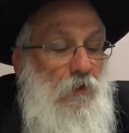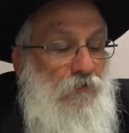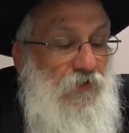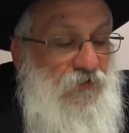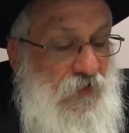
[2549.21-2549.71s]

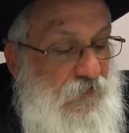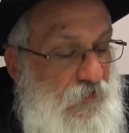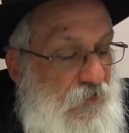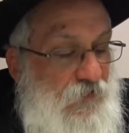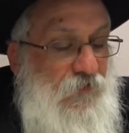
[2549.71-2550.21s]
he says
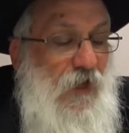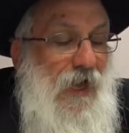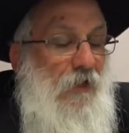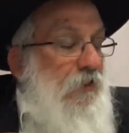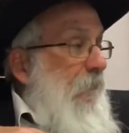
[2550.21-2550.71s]
like this,
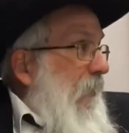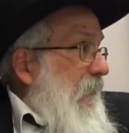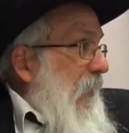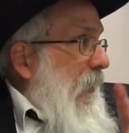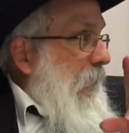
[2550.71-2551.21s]
how do you
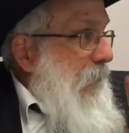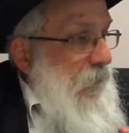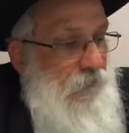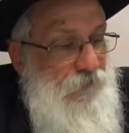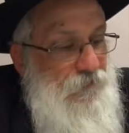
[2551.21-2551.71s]
make the
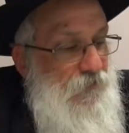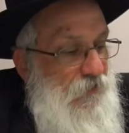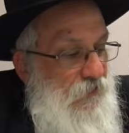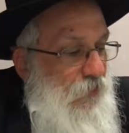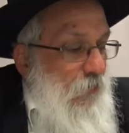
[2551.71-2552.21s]
ark?
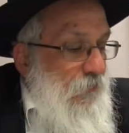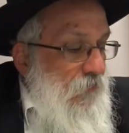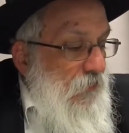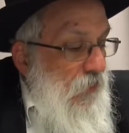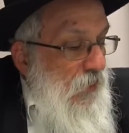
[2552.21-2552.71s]
He told him,
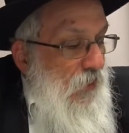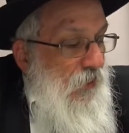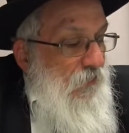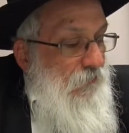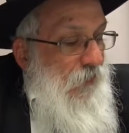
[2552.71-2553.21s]

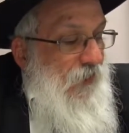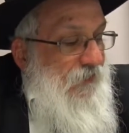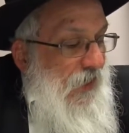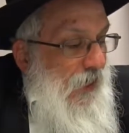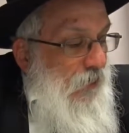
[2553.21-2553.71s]
make
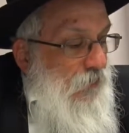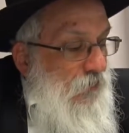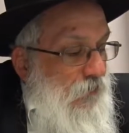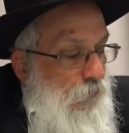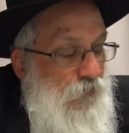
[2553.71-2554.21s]
the ark
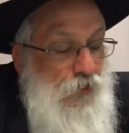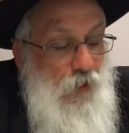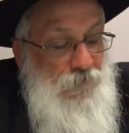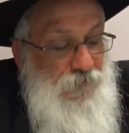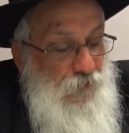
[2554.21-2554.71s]
with
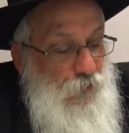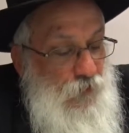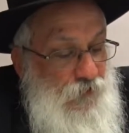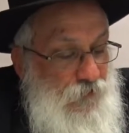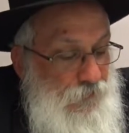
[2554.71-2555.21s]
gopher
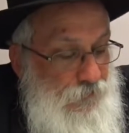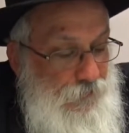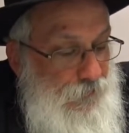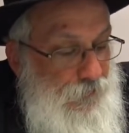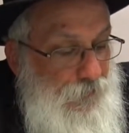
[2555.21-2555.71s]
wood.
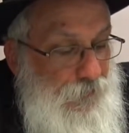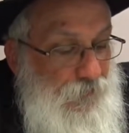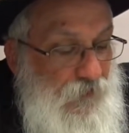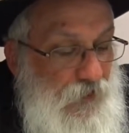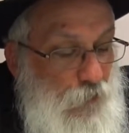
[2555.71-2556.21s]

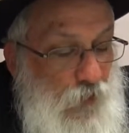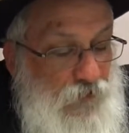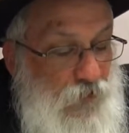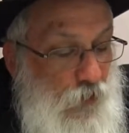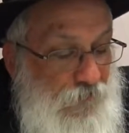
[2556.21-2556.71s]

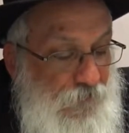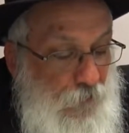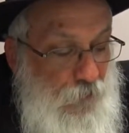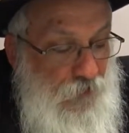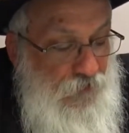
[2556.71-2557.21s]
What's gopher
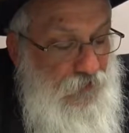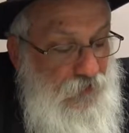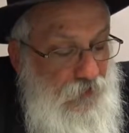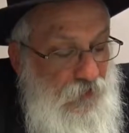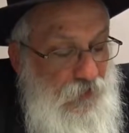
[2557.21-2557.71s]
wood?
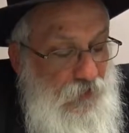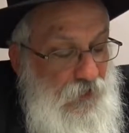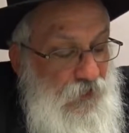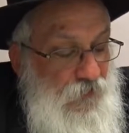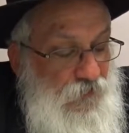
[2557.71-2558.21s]

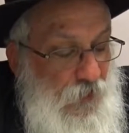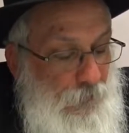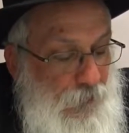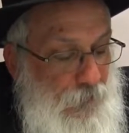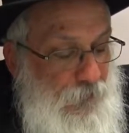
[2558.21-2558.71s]

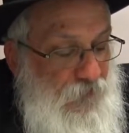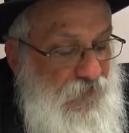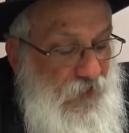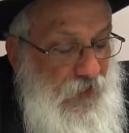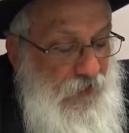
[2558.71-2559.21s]
Some people
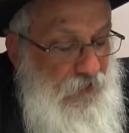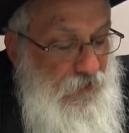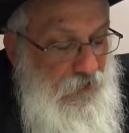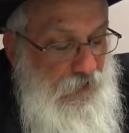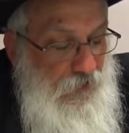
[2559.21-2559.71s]

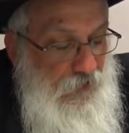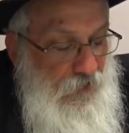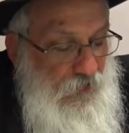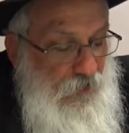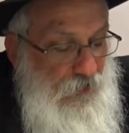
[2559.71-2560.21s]
say,
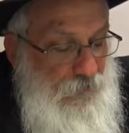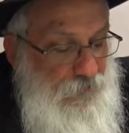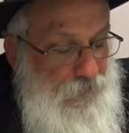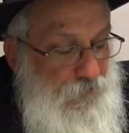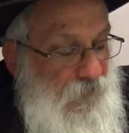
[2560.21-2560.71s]

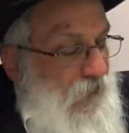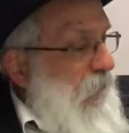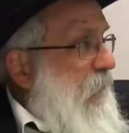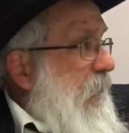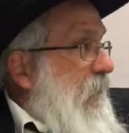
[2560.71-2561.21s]
the
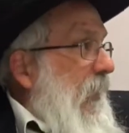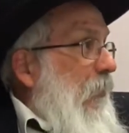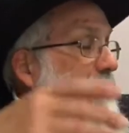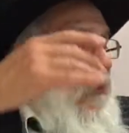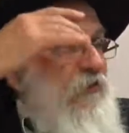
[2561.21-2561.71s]

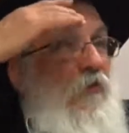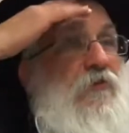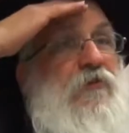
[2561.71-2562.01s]
Targum, let's say,